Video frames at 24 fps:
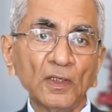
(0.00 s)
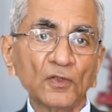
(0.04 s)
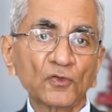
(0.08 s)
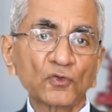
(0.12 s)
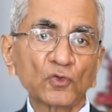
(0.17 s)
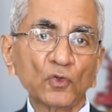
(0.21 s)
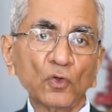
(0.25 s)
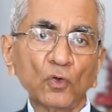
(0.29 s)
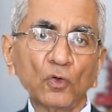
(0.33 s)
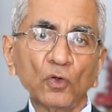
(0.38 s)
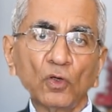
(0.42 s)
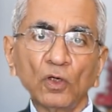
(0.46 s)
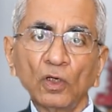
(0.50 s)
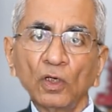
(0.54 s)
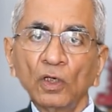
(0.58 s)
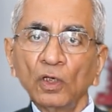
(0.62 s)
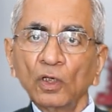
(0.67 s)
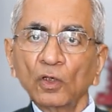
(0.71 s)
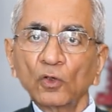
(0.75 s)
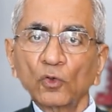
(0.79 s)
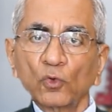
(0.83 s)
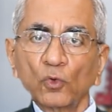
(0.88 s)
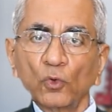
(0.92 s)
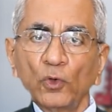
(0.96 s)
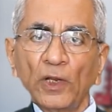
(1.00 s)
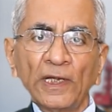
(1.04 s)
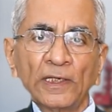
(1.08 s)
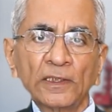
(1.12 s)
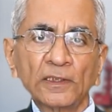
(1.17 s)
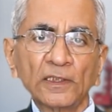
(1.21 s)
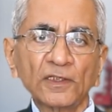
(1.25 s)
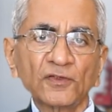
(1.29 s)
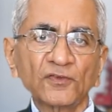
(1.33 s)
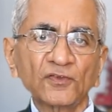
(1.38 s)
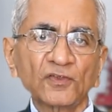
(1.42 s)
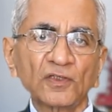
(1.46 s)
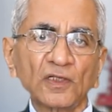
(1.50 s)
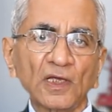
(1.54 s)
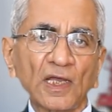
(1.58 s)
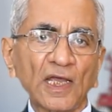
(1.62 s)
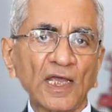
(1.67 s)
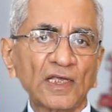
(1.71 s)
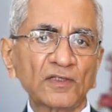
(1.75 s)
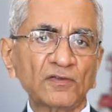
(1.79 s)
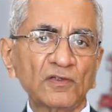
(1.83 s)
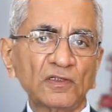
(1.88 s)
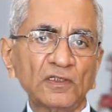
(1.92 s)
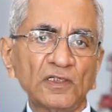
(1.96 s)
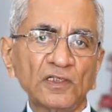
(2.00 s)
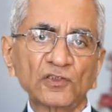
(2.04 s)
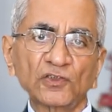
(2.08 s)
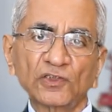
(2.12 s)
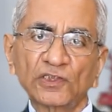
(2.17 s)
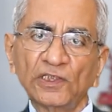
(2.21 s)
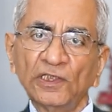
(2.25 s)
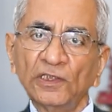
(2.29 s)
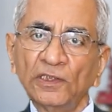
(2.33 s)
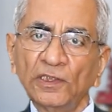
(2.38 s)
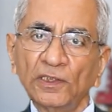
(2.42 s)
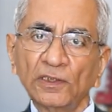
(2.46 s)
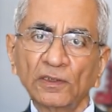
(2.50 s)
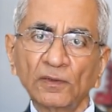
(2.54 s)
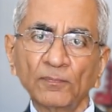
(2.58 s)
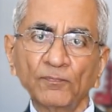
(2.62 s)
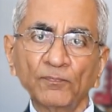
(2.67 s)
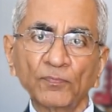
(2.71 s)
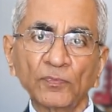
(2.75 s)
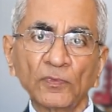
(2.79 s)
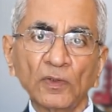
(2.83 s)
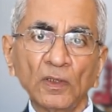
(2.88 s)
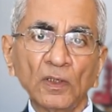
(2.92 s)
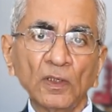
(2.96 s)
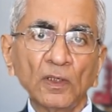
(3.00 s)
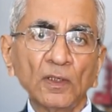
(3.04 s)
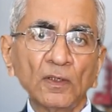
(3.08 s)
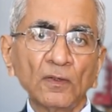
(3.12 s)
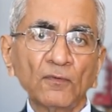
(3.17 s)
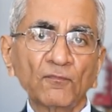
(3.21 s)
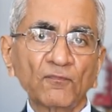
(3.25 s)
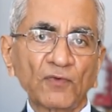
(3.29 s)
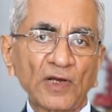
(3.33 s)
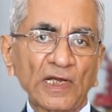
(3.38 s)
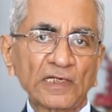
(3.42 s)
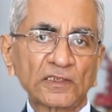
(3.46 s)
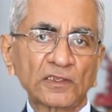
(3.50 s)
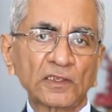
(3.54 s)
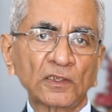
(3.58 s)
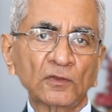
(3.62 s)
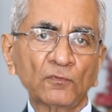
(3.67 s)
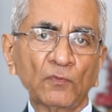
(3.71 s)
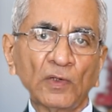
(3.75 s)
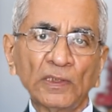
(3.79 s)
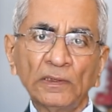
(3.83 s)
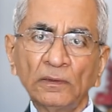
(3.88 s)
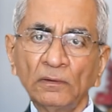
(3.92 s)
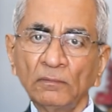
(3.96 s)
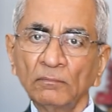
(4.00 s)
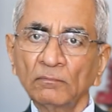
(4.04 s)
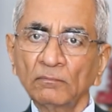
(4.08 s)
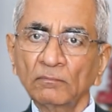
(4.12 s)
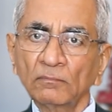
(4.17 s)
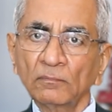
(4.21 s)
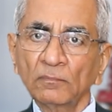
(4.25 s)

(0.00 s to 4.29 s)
So crude enters as it is seen here. Fraction 1